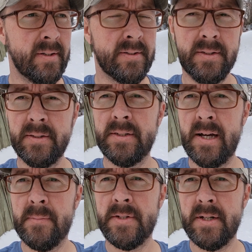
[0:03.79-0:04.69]
It's a good
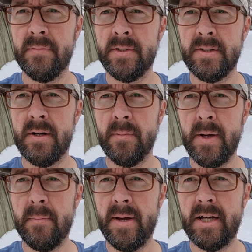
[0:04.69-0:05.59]
time as ever to talk
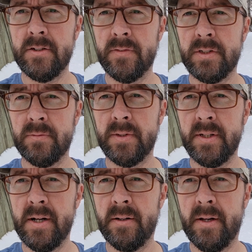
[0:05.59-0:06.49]
about bass fishing with the
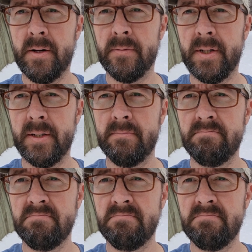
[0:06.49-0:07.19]
Carolina rig.